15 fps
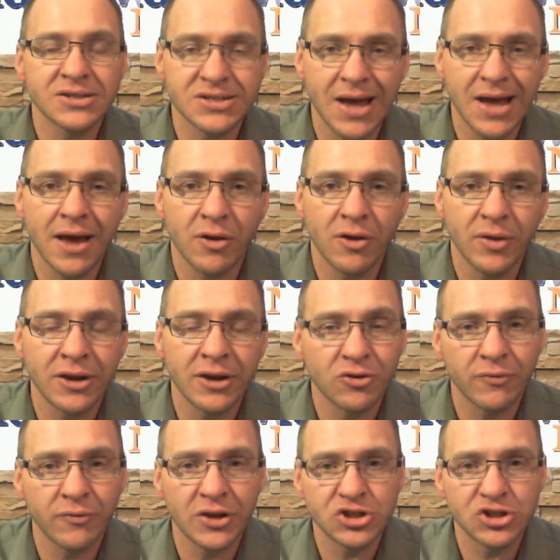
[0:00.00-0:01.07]
style
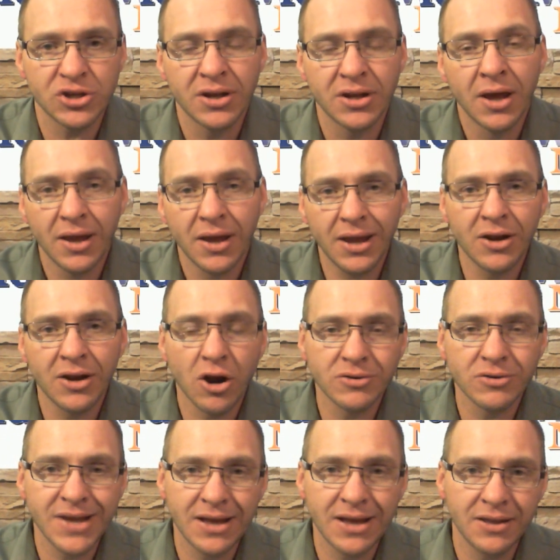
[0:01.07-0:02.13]
intervention in our
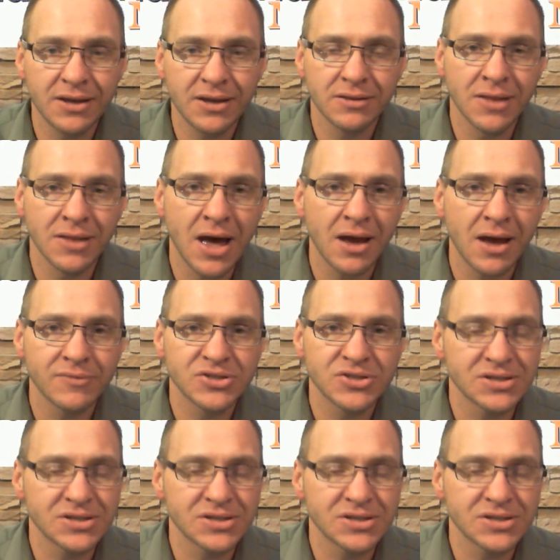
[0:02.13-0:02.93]
daily lives.